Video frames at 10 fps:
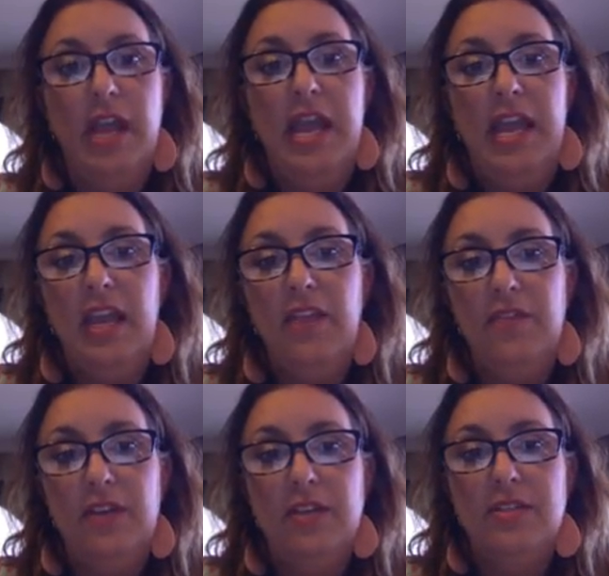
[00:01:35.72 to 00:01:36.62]
He
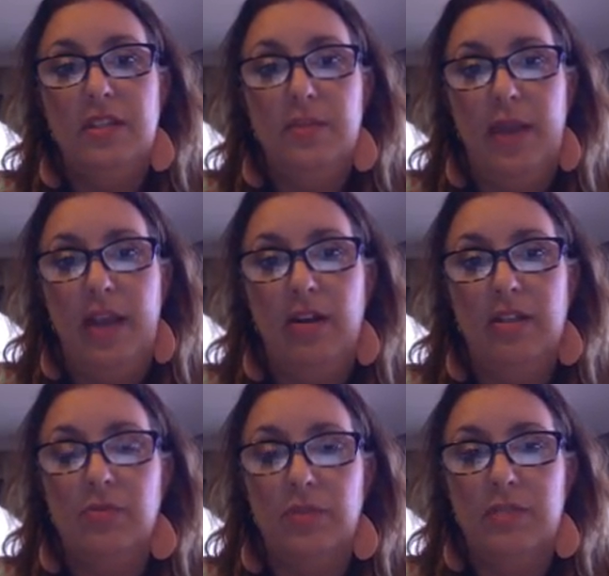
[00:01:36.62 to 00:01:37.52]
feels that the
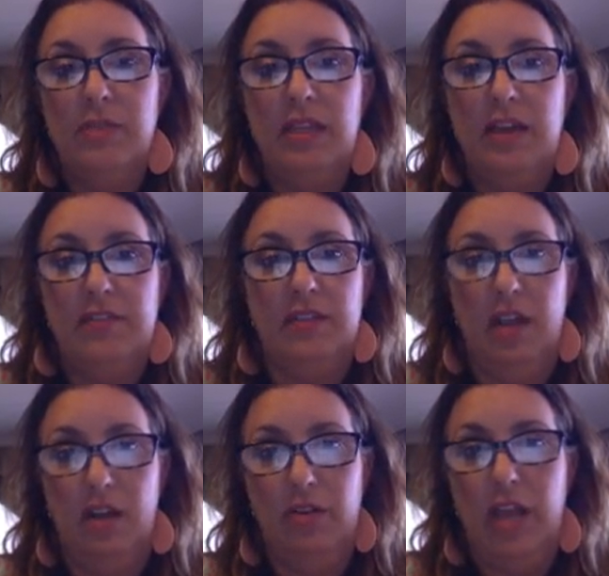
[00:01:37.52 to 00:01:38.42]
parents want to be left
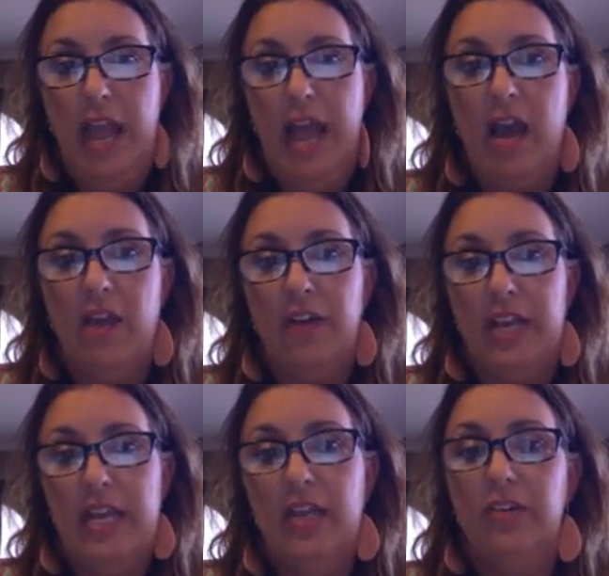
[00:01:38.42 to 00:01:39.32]
alone. However,
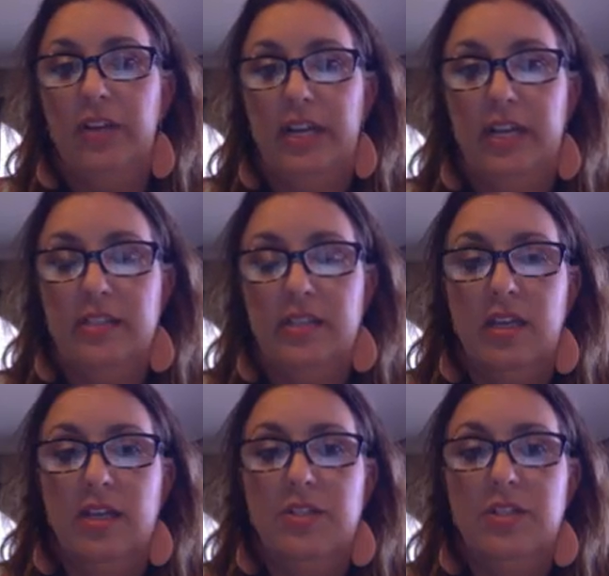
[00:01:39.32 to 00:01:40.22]
he agrees
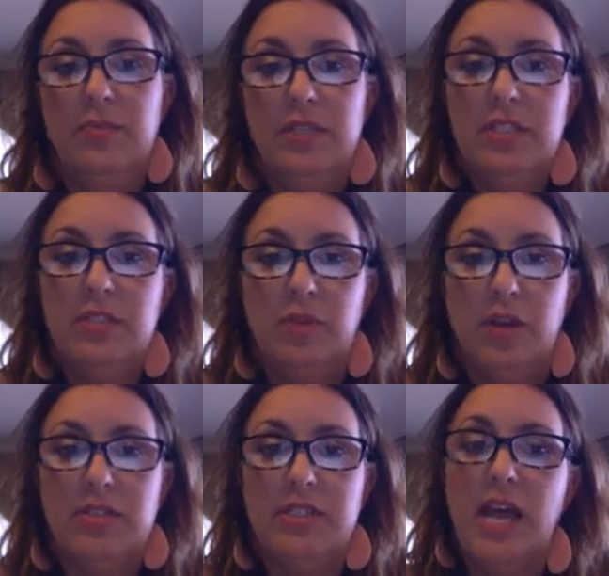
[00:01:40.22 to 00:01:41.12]
to Mrs.
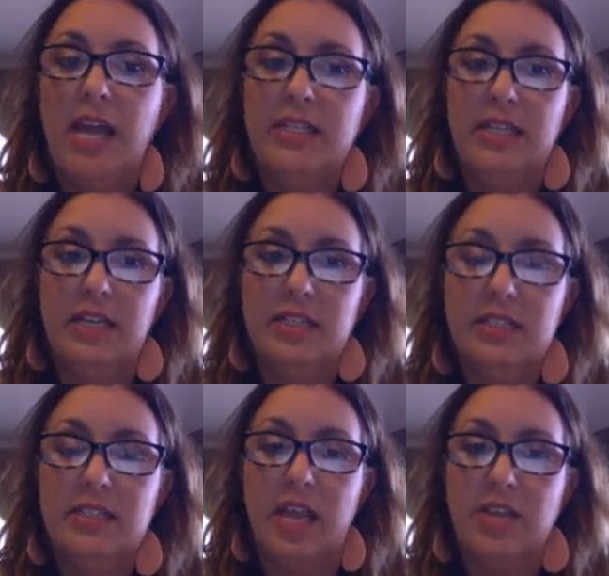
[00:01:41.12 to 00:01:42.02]
Rose's idea
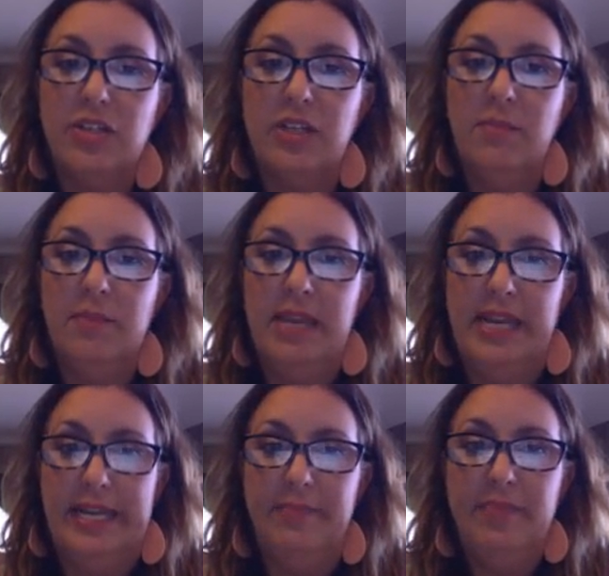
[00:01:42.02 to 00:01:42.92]
to scheduling a
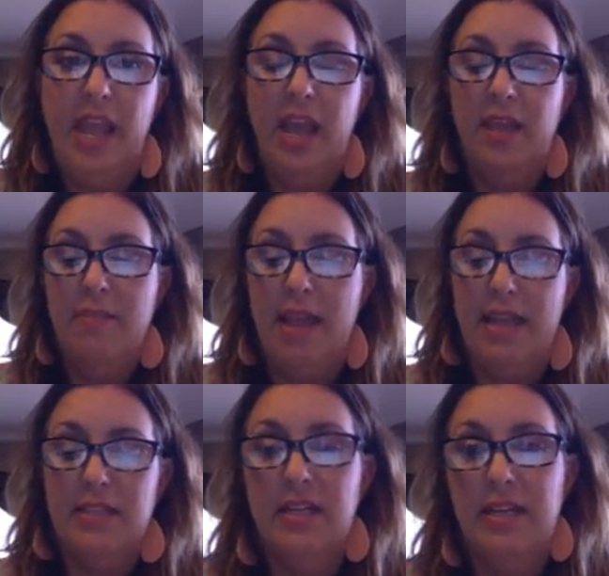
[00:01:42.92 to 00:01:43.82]
meeting and
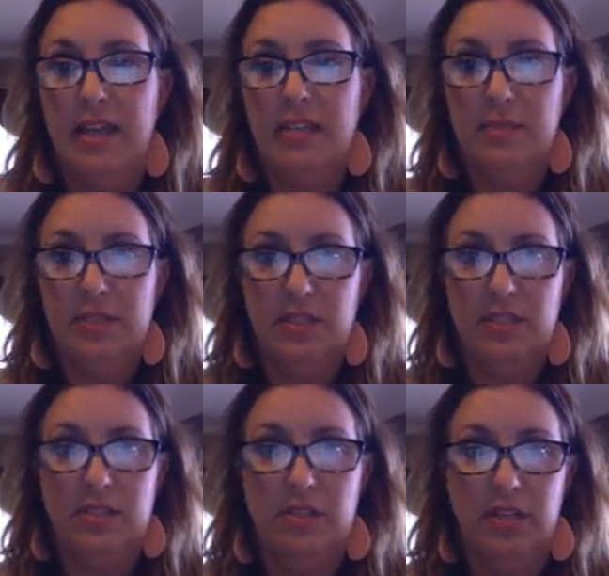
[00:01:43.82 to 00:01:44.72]
makes an announcement to the
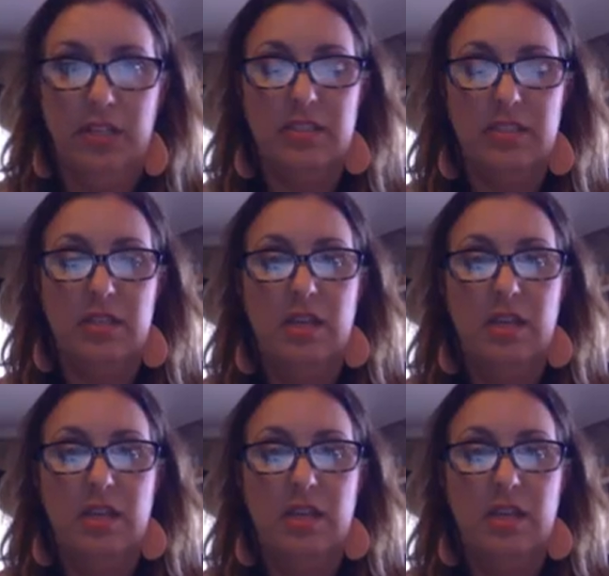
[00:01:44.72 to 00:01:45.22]
students.